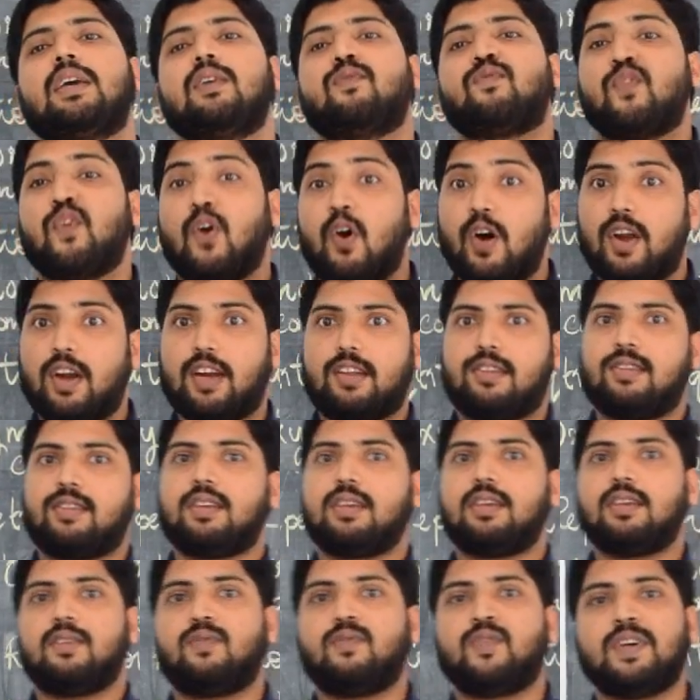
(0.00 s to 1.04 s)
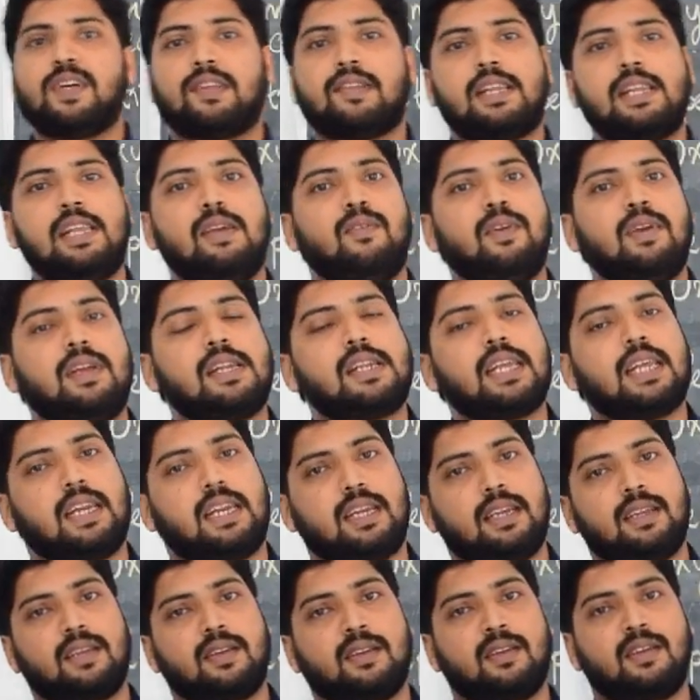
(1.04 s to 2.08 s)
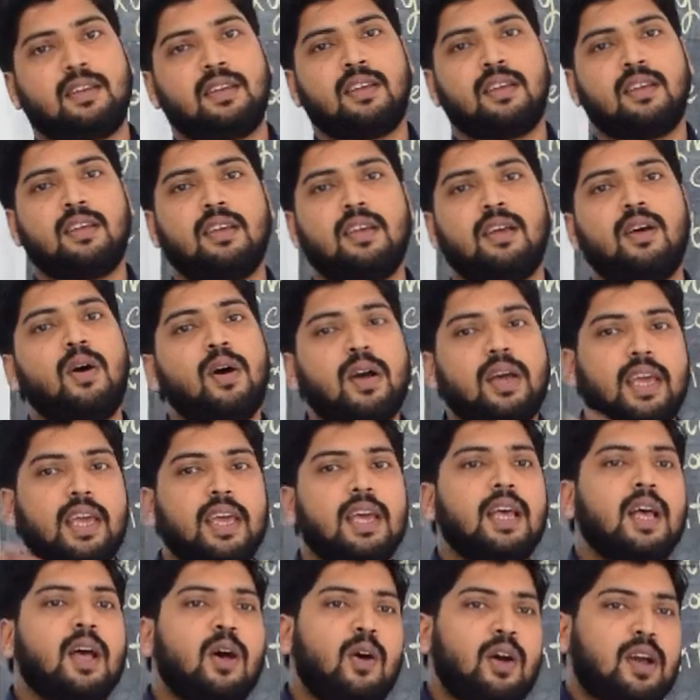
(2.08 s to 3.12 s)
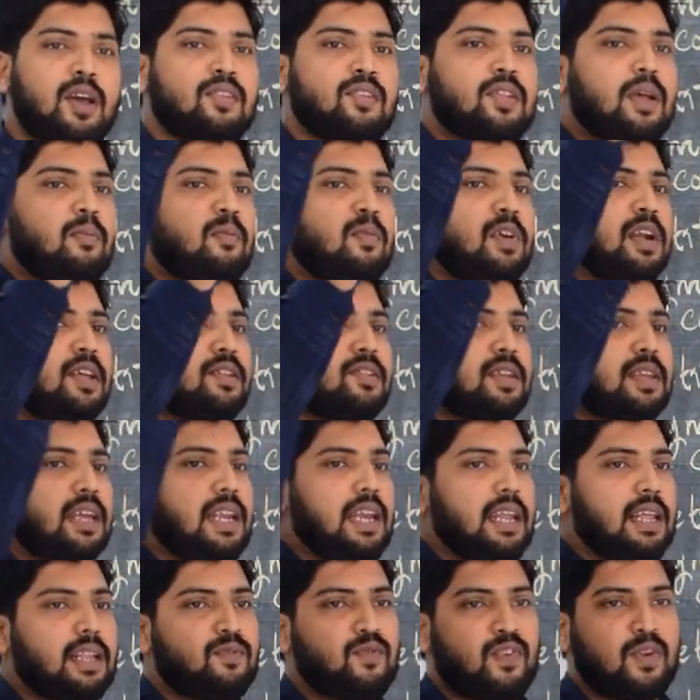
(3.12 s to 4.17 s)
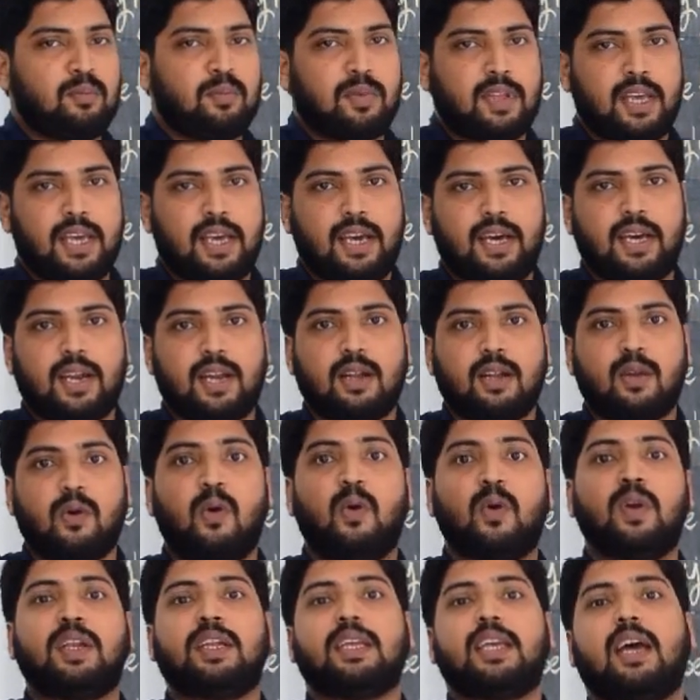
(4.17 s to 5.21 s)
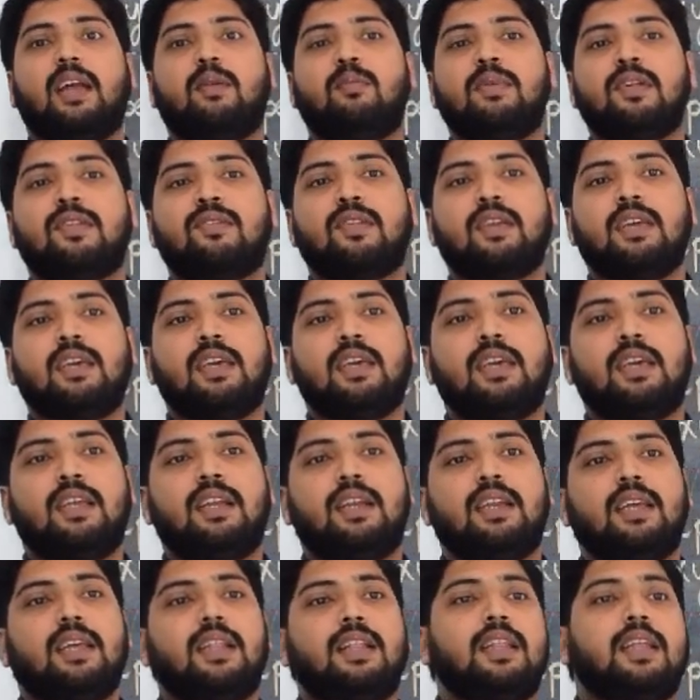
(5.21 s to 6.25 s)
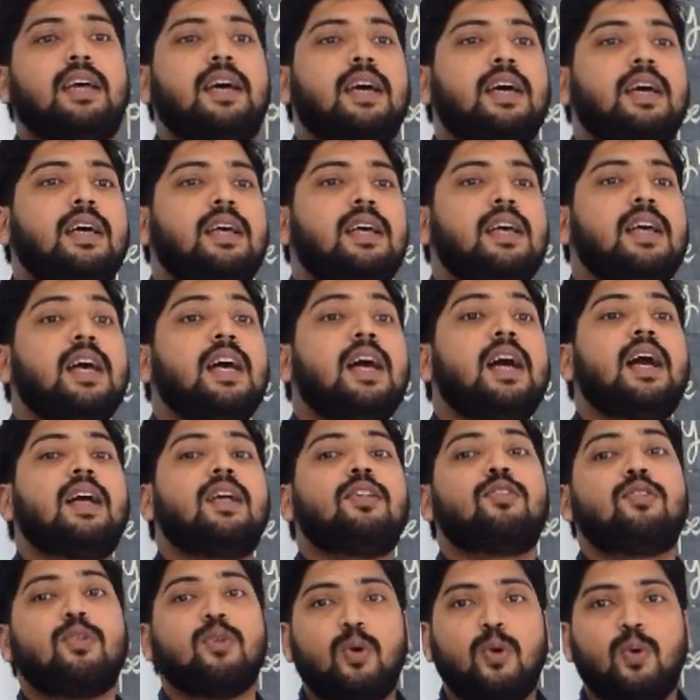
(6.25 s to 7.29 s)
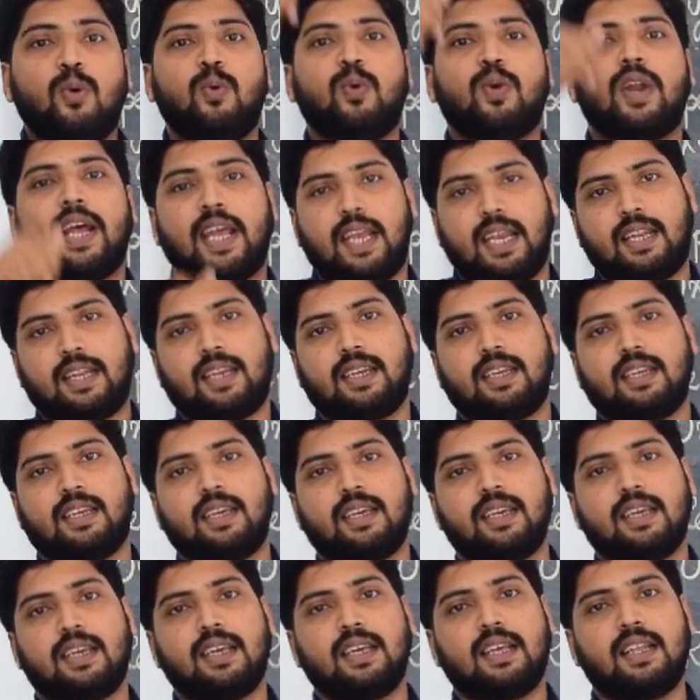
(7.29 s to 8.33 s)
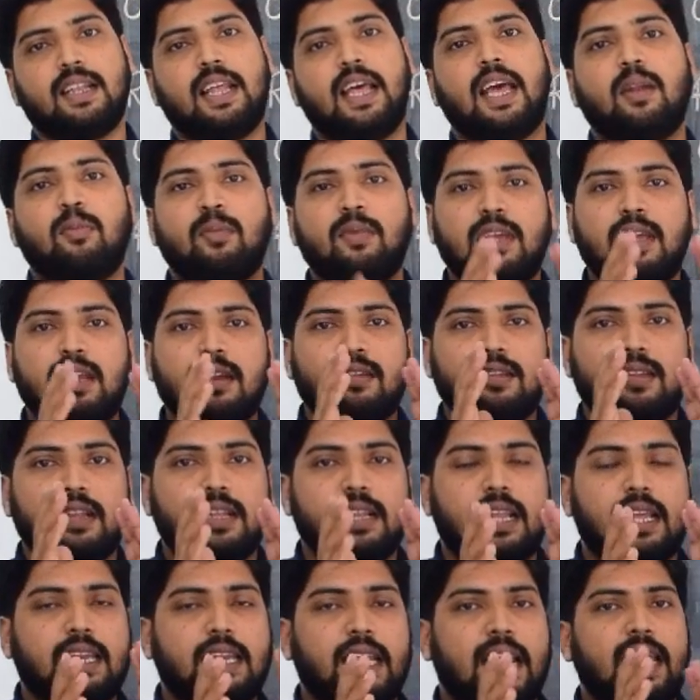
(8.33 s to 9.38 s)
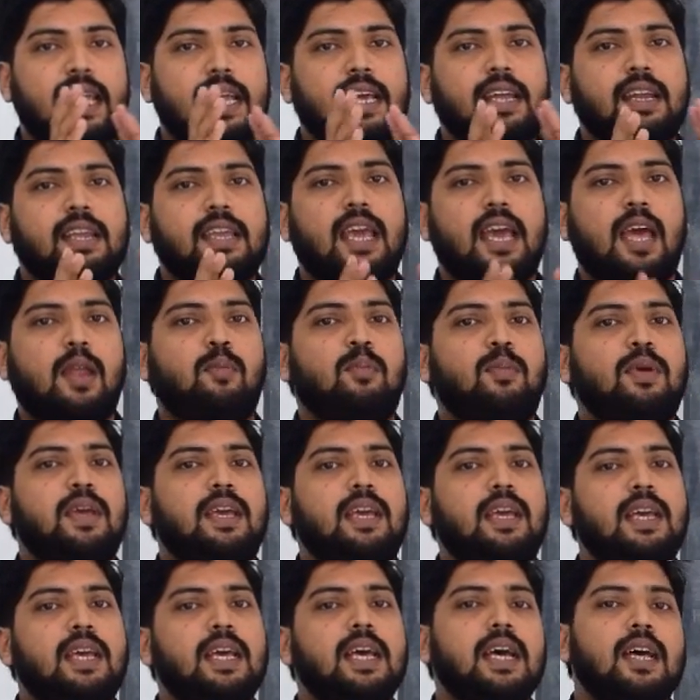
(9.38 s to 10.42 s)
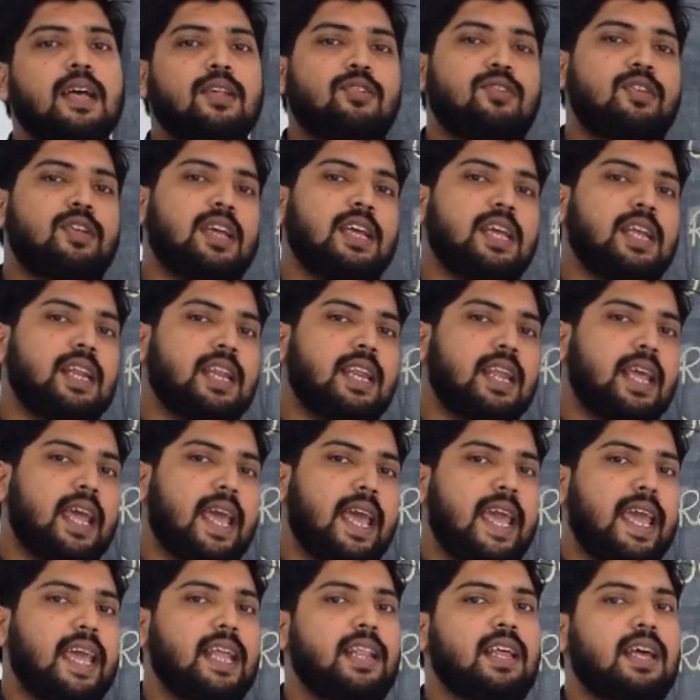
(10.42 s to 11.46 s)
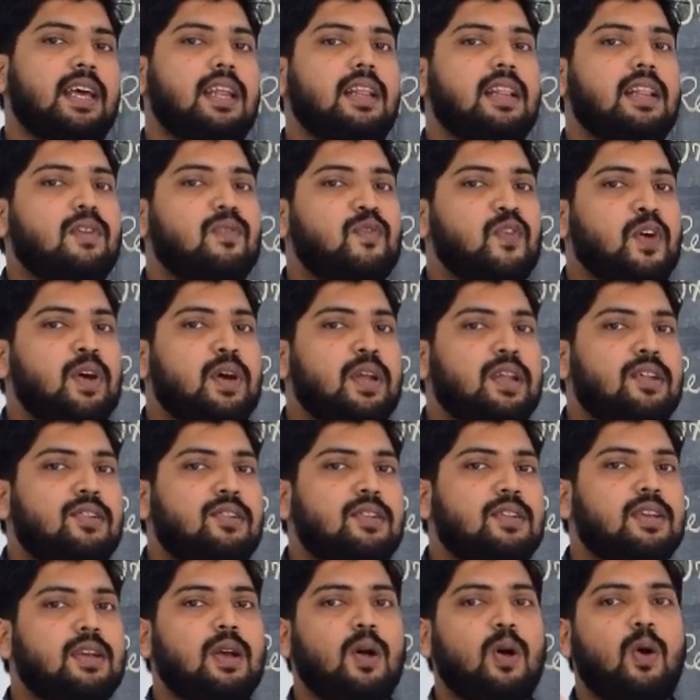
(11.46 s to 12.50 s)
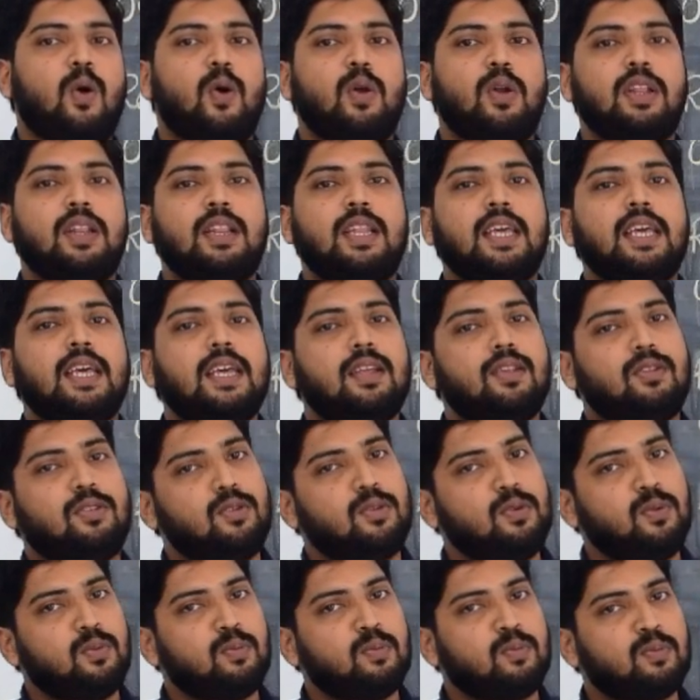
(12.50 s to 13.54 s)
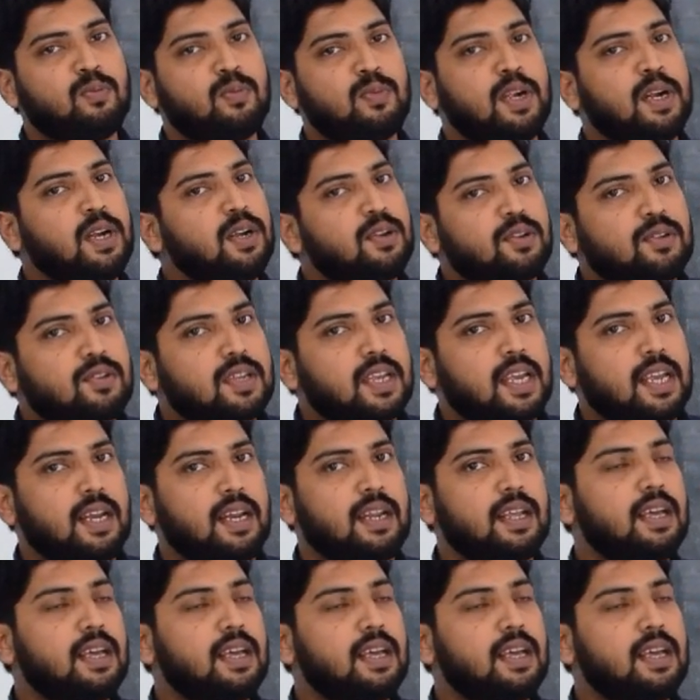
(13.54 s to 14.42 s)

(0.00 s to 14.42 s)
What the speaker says: forest. Firstly, we tell. Okay, somebody is telling from there. It can be seen in the zoo, right? That means the tiger can be seen either in the forest or in the zoo. Understand?